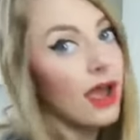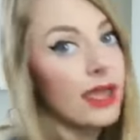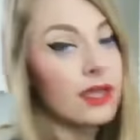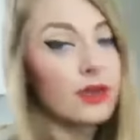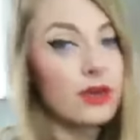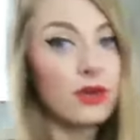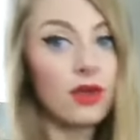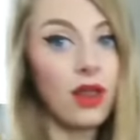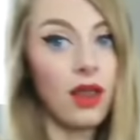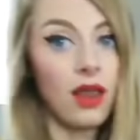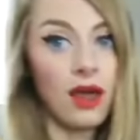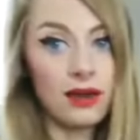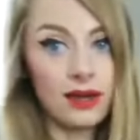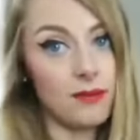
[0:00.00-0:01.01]
I cook a
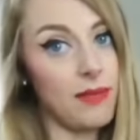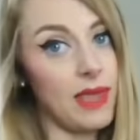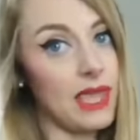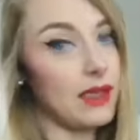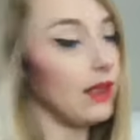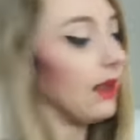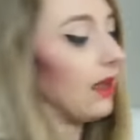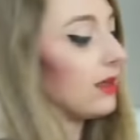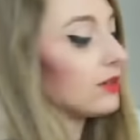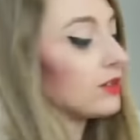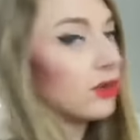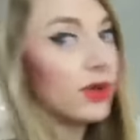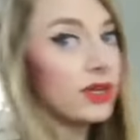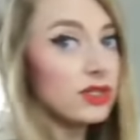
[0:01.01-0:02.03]
lot, I bake a
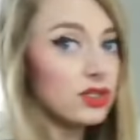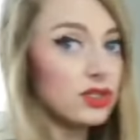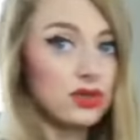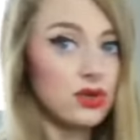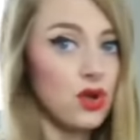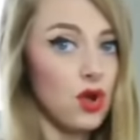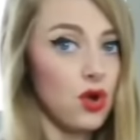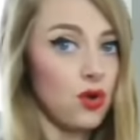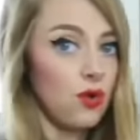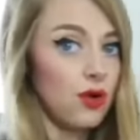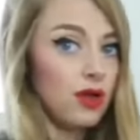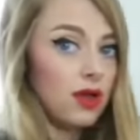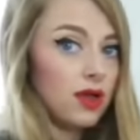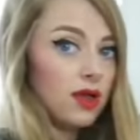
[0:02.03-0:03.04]
lot, so I just know